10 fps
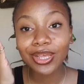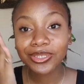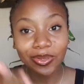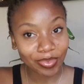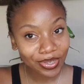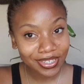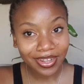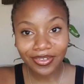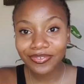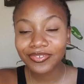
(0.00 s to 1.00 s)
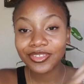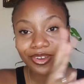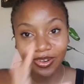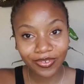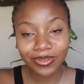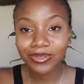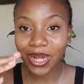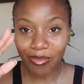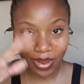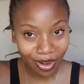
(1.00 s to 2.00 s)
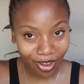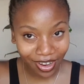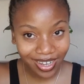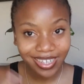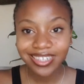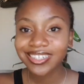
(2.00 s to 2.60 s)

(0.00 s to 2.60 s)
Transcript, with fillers: So be yourself. The confidence will come along.